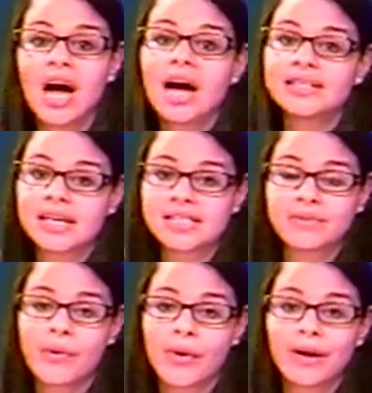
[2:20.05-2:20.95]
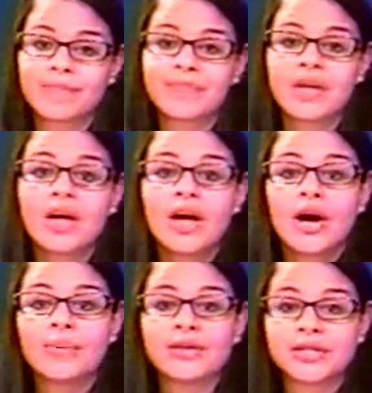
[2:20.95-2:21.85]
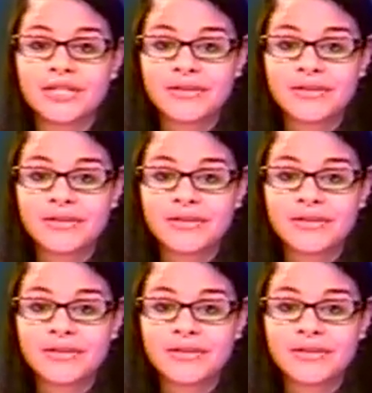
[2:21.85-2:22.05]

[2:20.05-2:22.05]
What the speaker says: a dozen more. Emergency